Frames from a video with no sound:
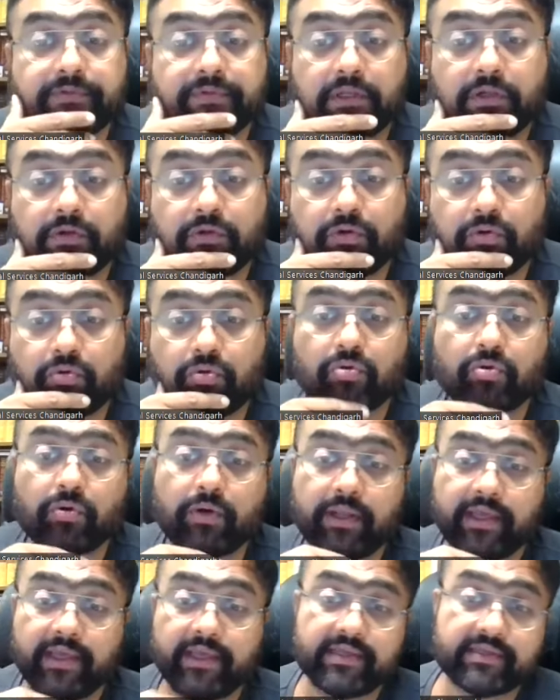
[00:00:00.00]
which will you do
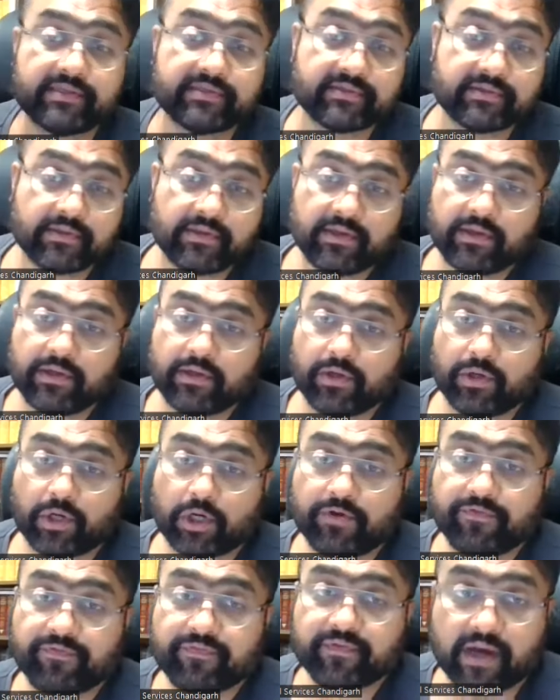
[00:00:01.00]
today is
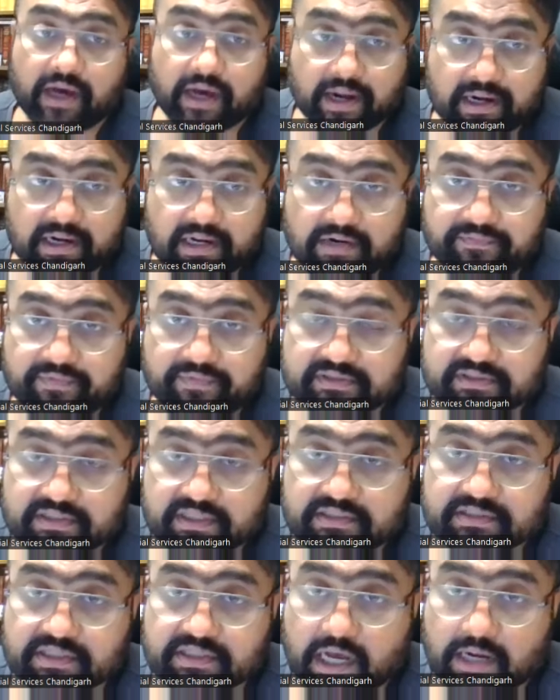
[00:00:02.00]
of Carler
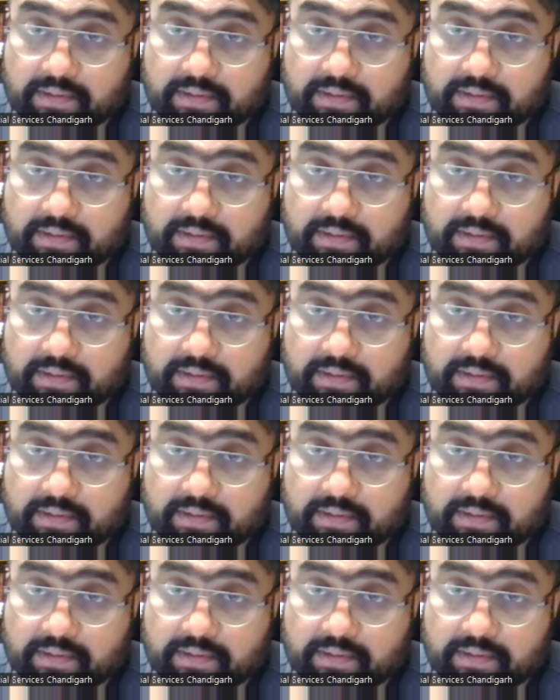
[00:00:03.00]
versus